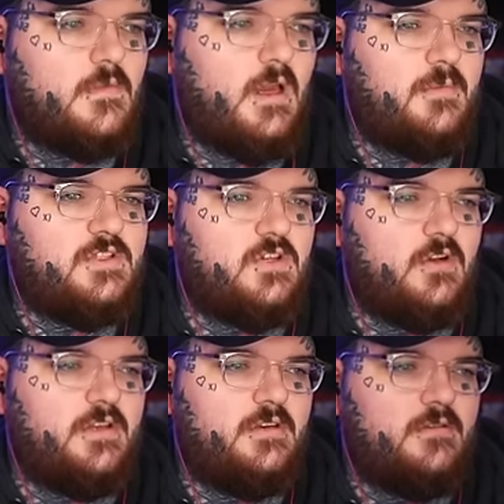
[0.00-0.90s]
I'm gonna
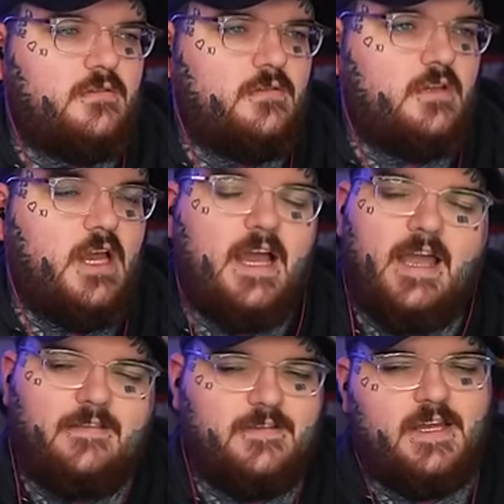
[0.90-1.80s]
Scald it.
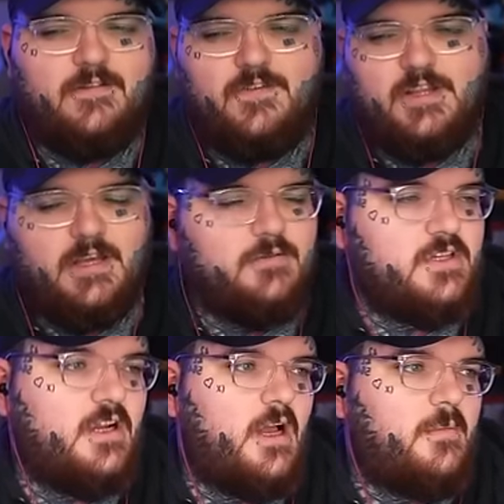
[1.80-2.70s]
I had a feeling it was
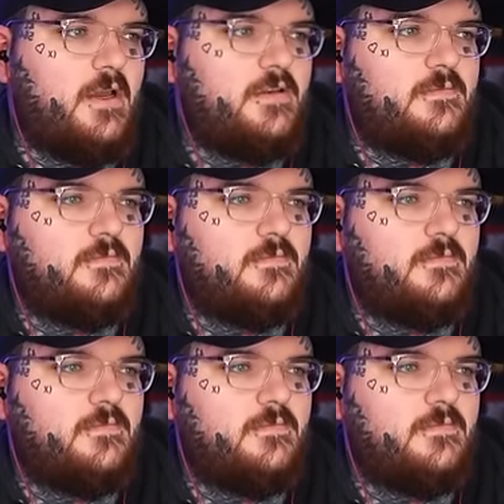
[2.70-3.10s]
gonna Calm Mind.